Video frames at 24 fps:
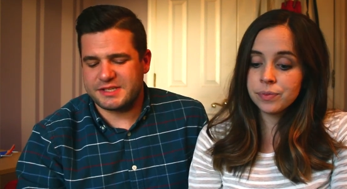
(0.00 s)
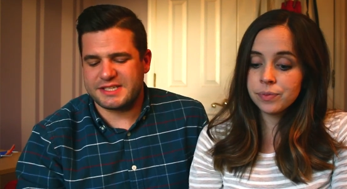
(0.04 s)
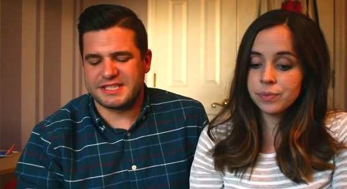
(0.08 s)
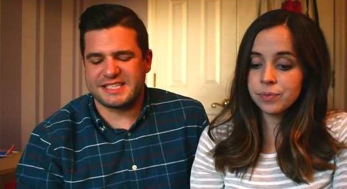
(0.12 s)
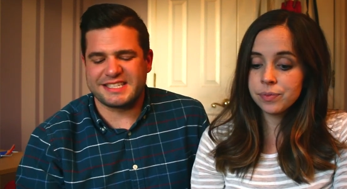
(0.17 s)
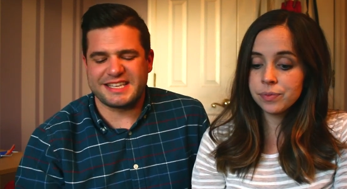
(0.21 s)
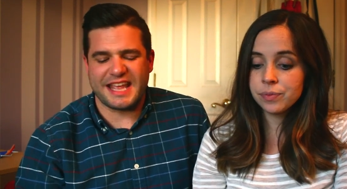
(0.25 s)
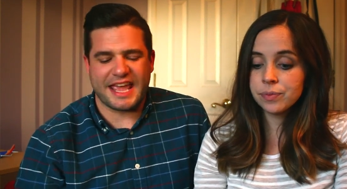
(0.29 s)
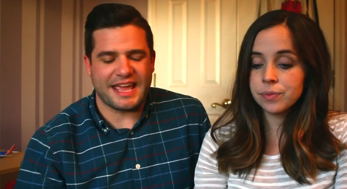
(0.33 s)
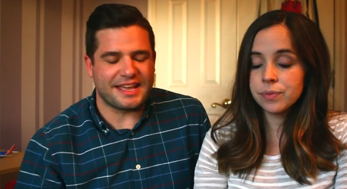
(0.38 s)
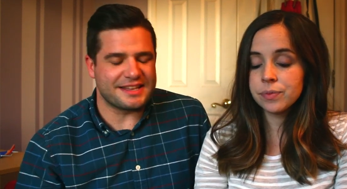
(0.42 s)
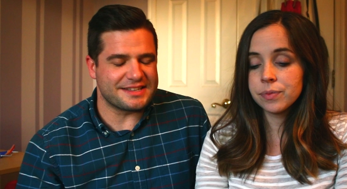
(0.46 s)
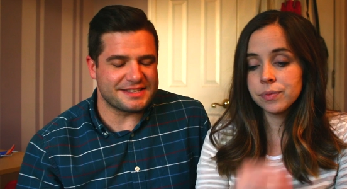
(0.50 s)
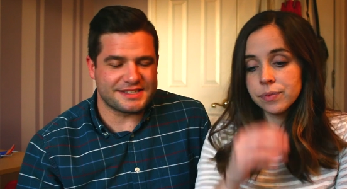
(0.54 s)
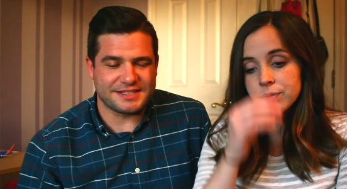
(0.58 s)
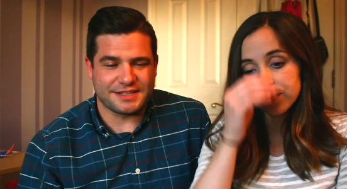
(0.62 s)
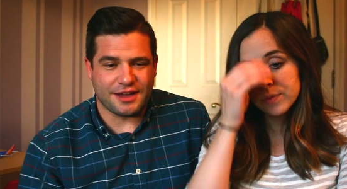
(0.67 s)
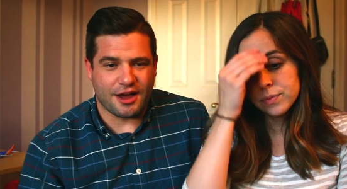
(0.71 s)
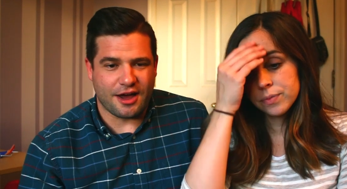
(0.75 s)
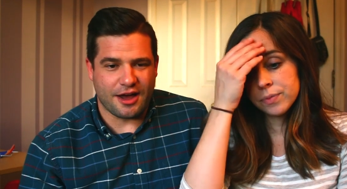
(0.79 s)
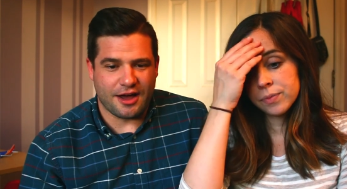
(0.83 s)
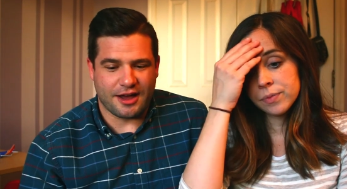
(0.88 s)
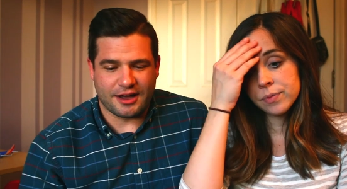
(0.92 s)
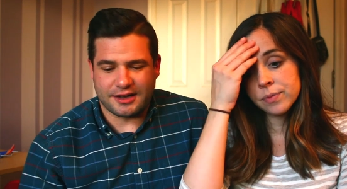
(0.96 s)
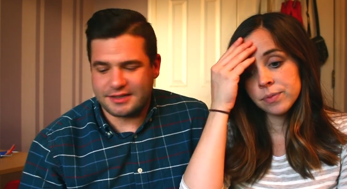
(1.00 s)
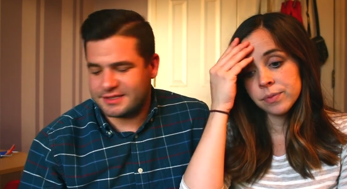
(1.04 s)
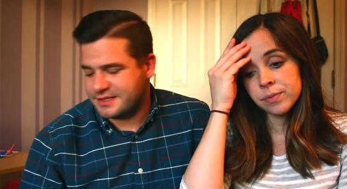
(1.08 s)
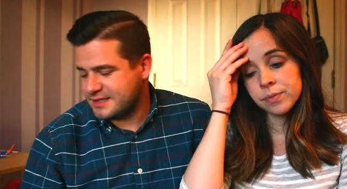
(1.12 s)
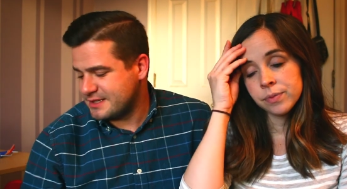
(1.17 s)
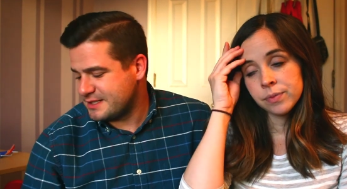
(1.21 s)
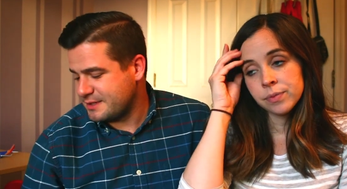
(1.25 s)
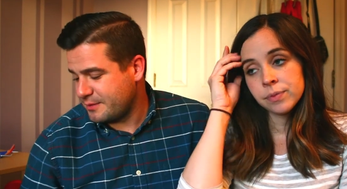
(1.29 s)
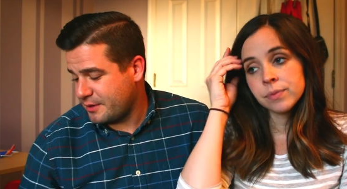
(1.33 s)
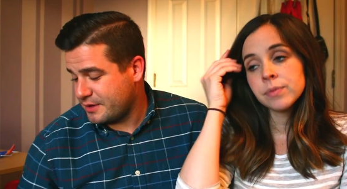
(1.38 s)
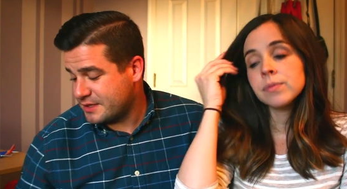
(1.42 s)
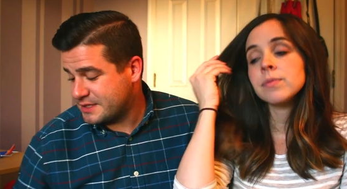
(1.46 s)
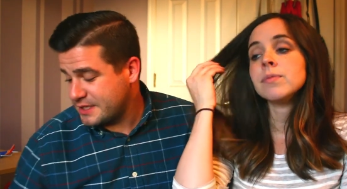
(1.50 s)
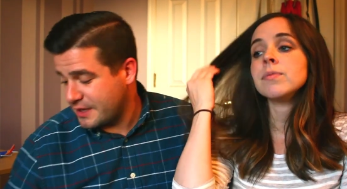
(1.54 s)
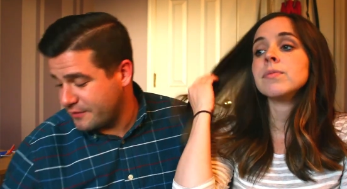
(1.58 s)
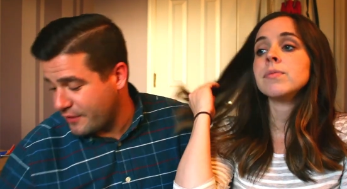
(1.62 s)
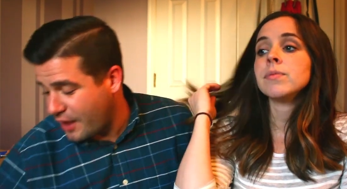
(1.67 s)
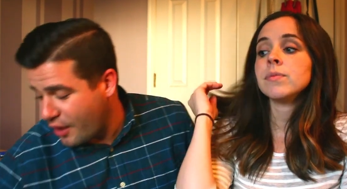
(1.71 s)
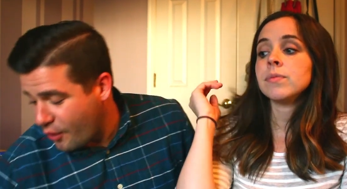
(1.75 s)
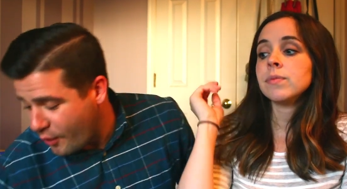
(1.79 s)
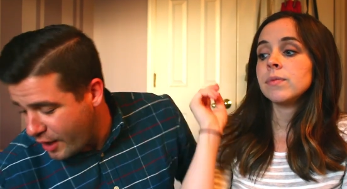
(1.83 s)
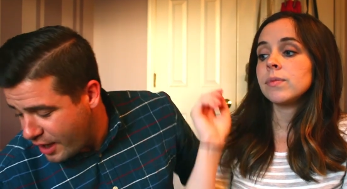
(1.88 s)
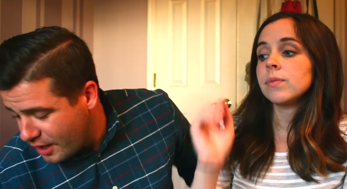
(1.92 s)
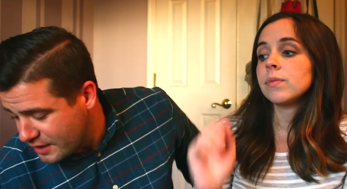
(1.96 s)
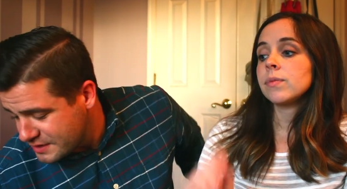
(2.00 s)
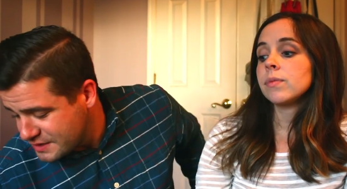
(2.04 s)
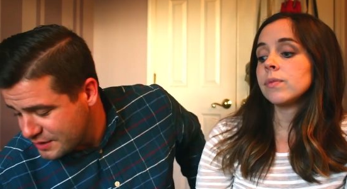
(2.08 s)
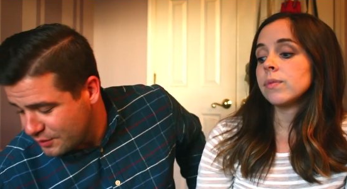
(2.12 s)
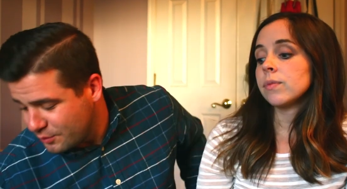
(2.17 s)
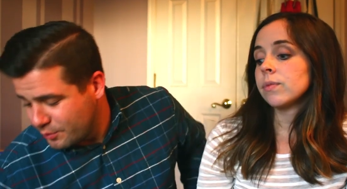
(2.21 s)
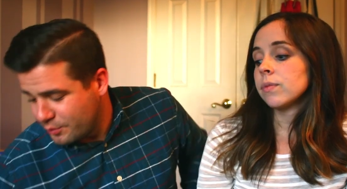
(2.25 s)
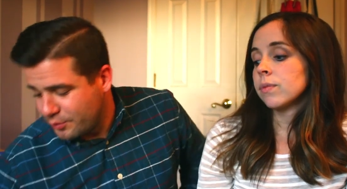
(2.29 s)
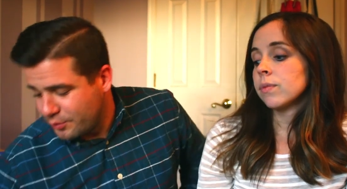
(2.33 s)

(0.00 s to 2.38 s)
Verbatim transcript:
Speaker 1: stance socks and some other stuff. Oh, I also